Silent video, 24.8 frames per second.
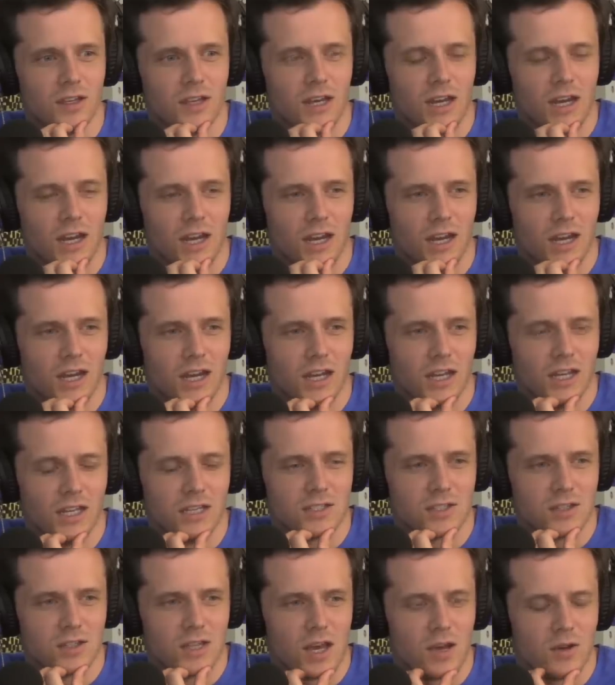
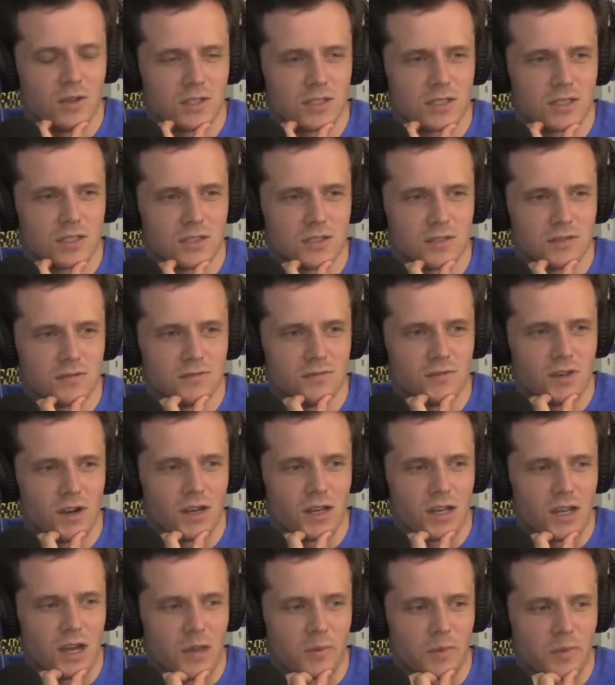And so that was
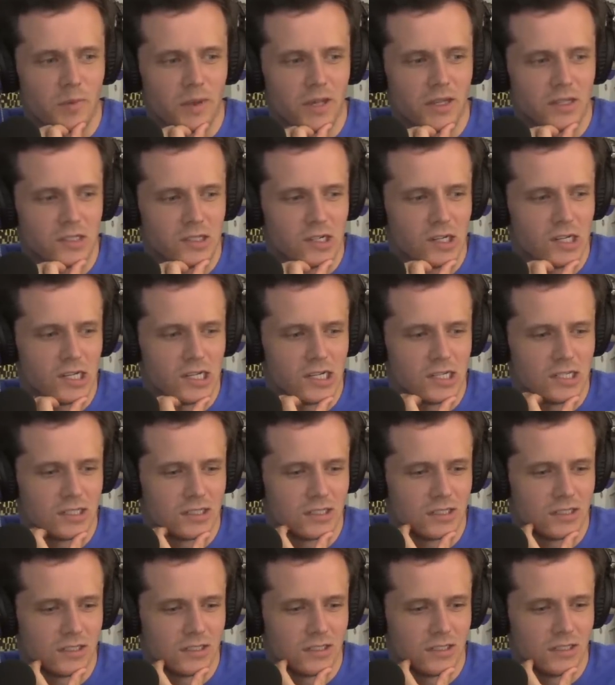very
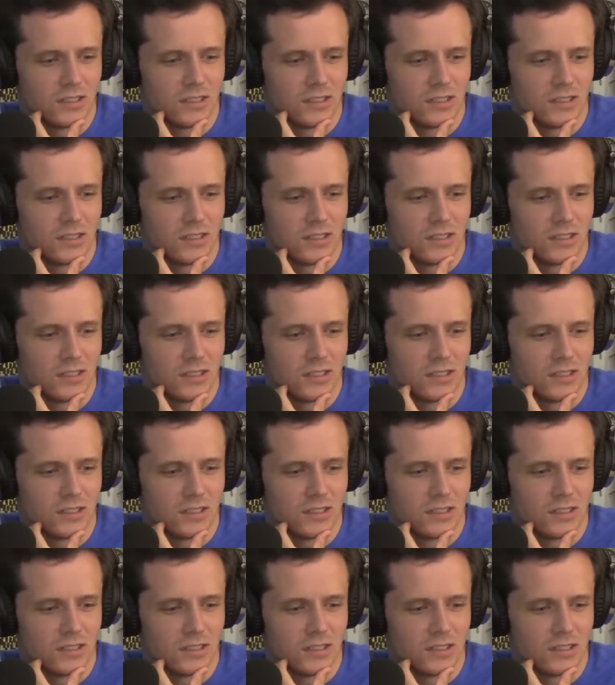complimentary.